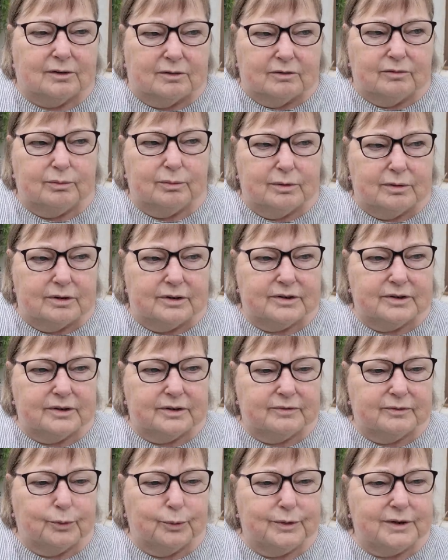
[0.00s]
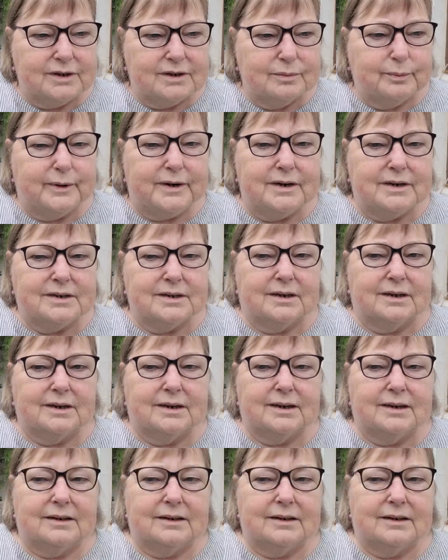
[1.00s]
of wood for this winter